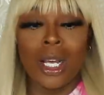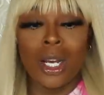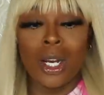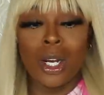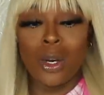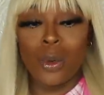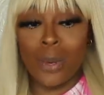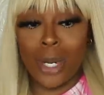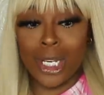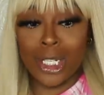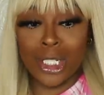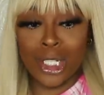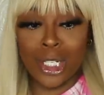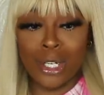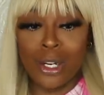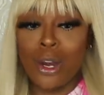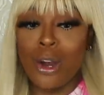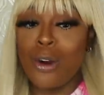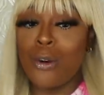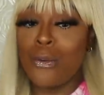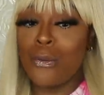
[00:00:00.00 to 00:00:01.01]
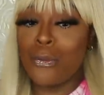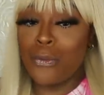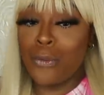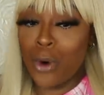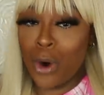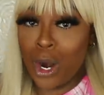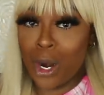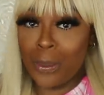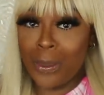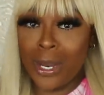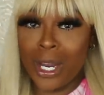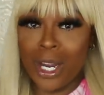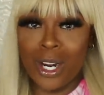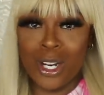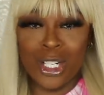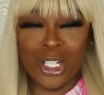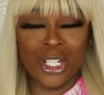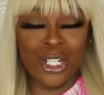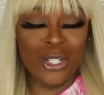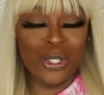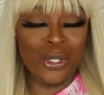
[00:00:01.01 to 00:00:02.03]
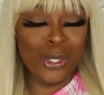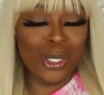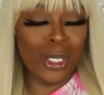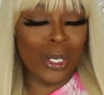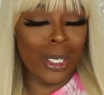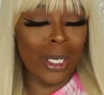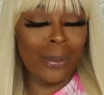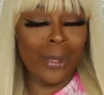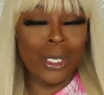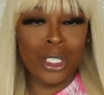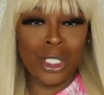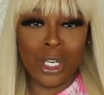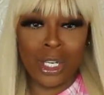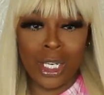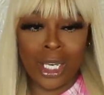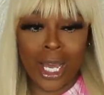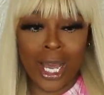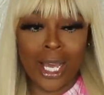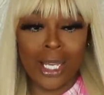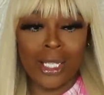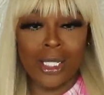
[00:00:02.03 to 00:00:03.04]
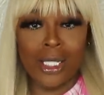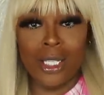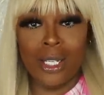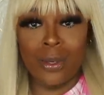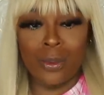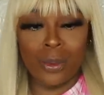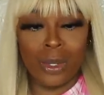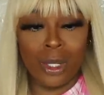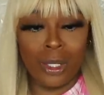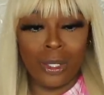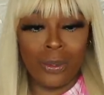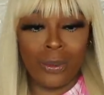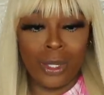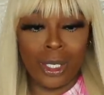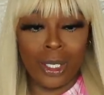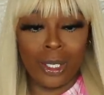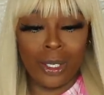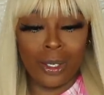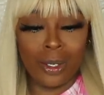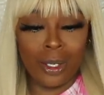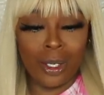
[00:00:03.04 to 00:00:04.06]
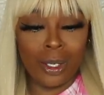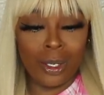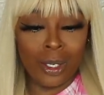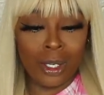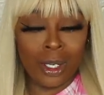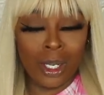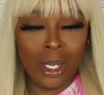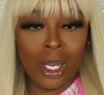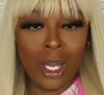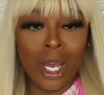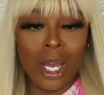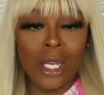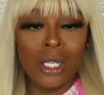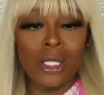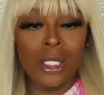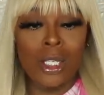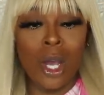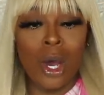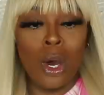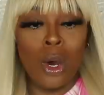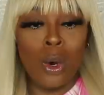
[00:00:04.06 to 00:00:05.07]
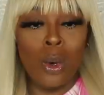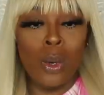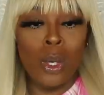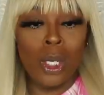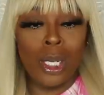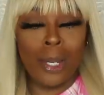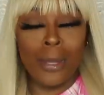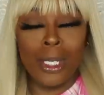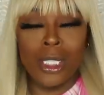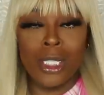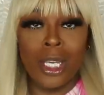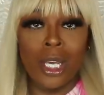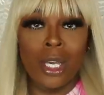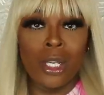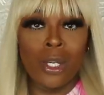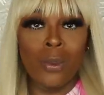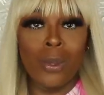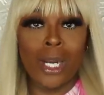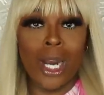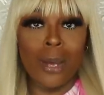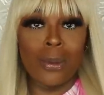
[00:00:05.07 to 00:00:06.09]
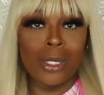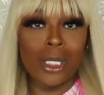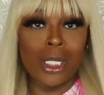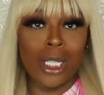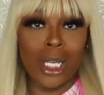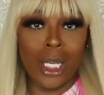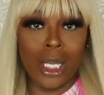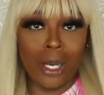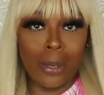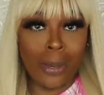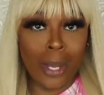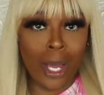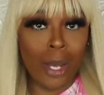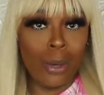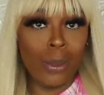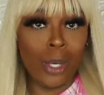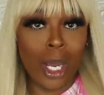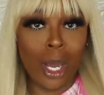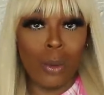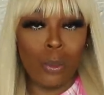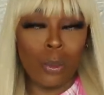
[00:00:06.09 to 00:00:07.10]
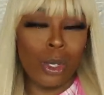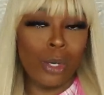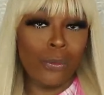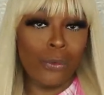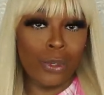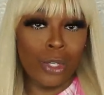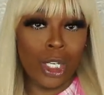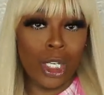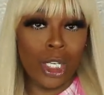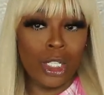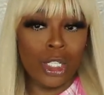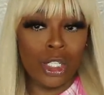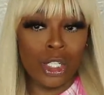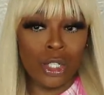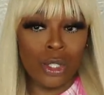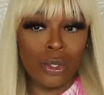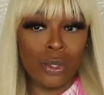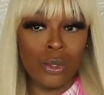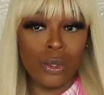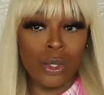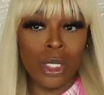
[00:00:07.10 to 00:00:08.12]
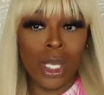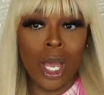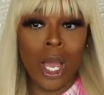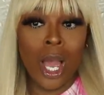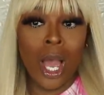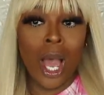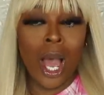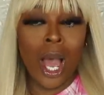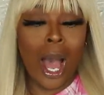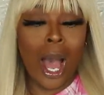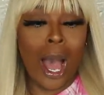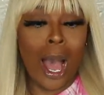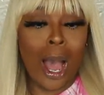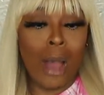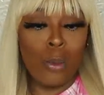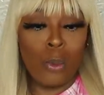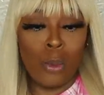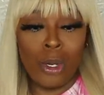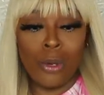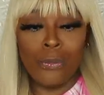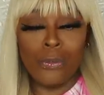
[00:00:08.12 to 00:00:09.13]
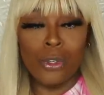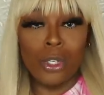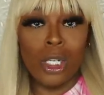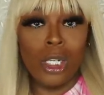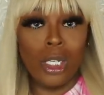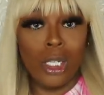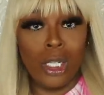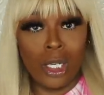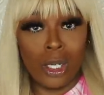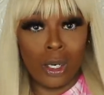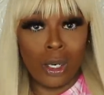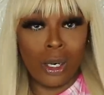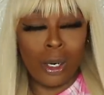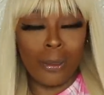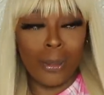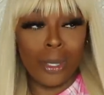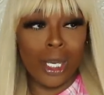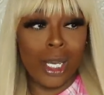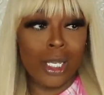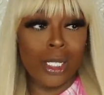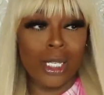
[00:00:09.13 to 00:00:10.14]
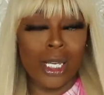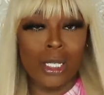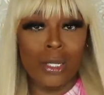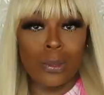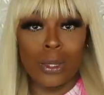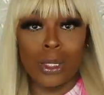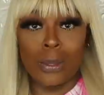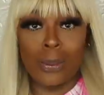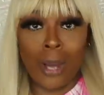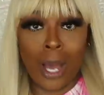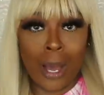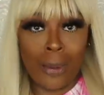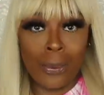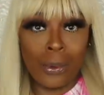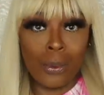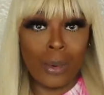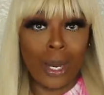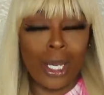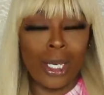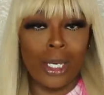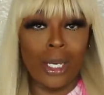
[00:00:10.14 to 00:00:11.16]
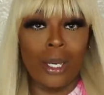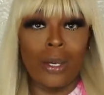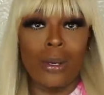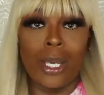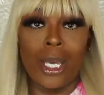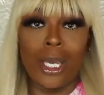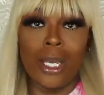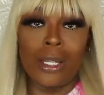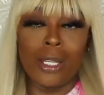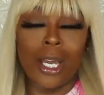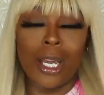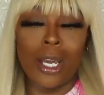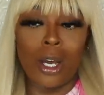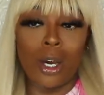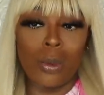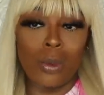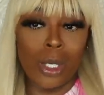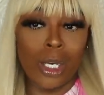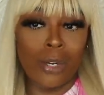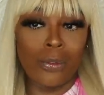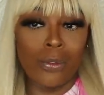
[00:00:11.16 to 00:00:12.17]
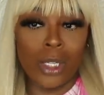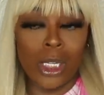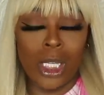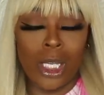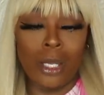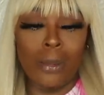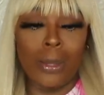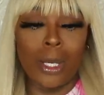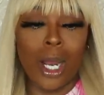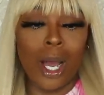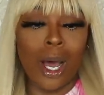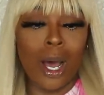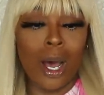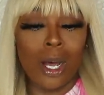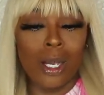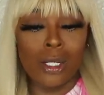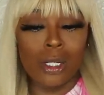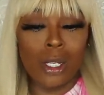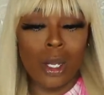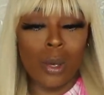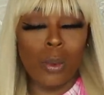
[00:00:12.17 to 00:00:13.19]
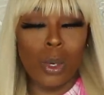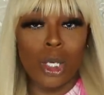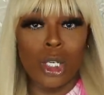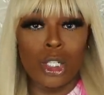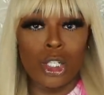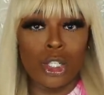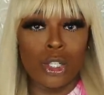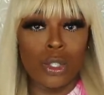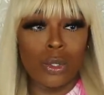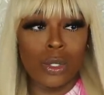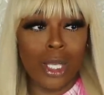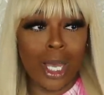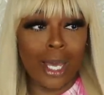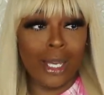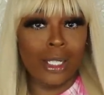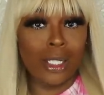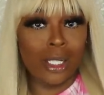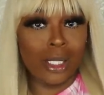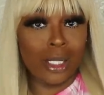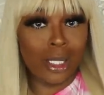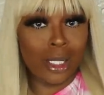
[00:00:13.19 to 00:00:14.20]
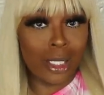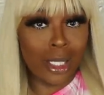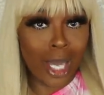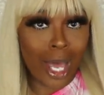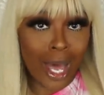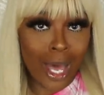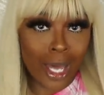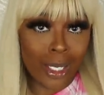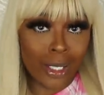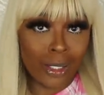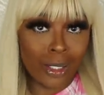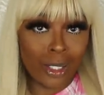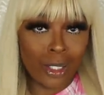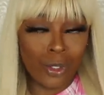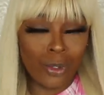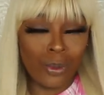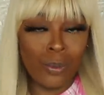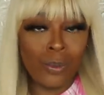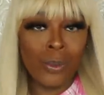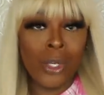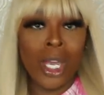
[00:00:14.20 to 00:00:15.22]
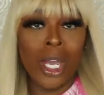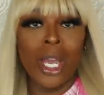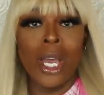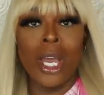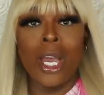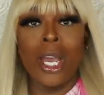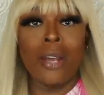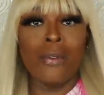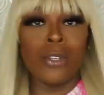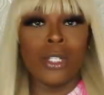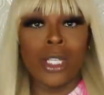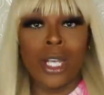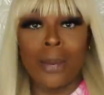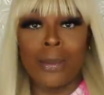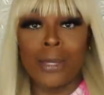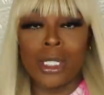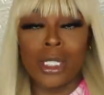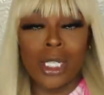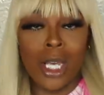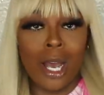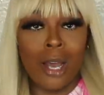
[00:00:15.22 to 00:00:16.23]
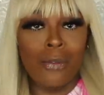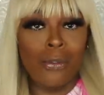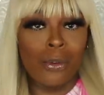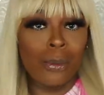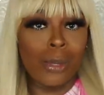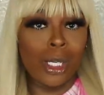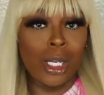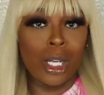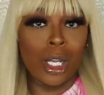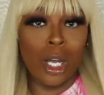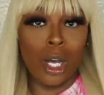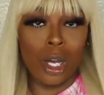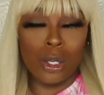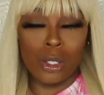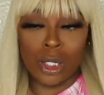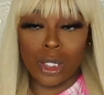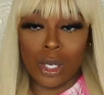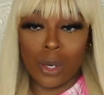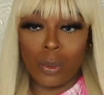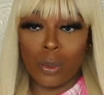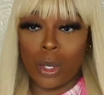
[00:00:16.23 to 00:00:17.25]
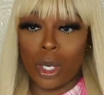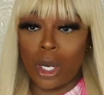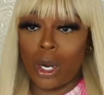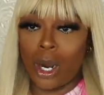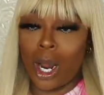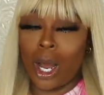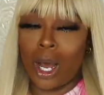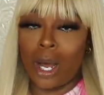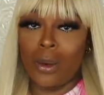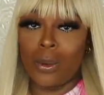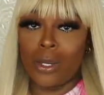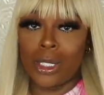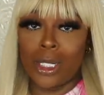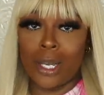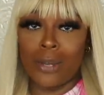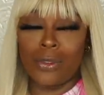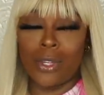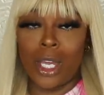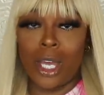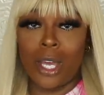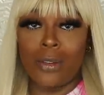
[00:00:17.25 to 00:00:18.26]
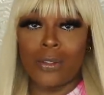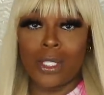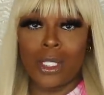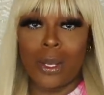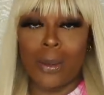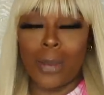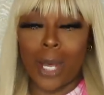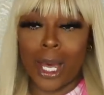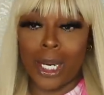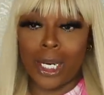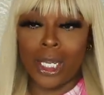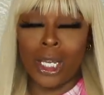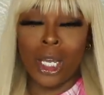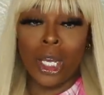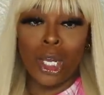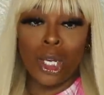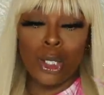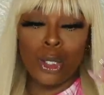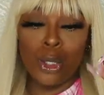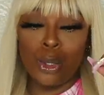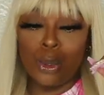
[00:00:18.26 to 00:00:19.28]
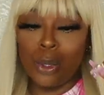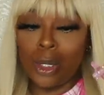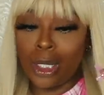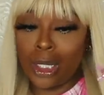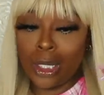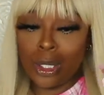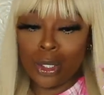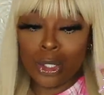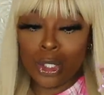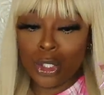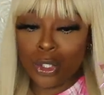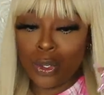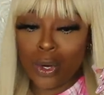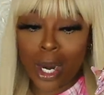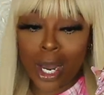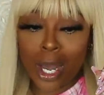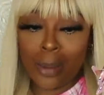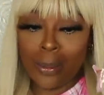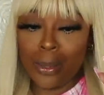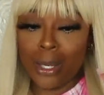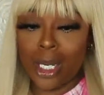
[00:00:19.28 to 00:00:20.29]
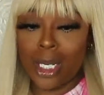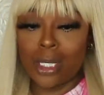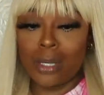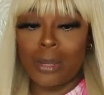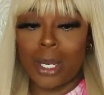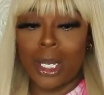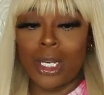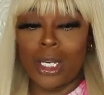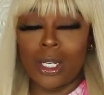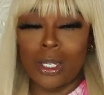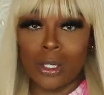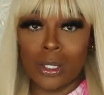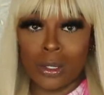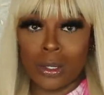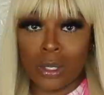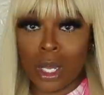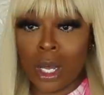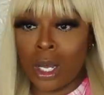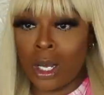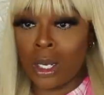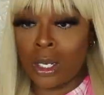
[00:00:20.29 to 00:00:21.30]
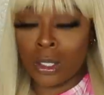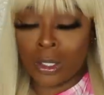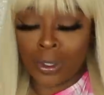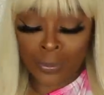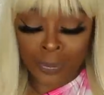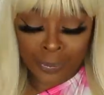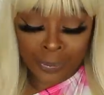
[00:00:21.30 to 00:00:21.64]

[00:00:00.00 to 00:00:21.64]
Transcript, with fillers: Correction, four pair of shoes. So let me show you guys them really quick. So let me tell you what I was thinking about when I went for these shoes. I went for clear because that's what's popping right now and they go with everything but I also wanted shoes I can just slide into. Every time it's time for me to go somewhere I always have to have somebody do the little strap because my nails are long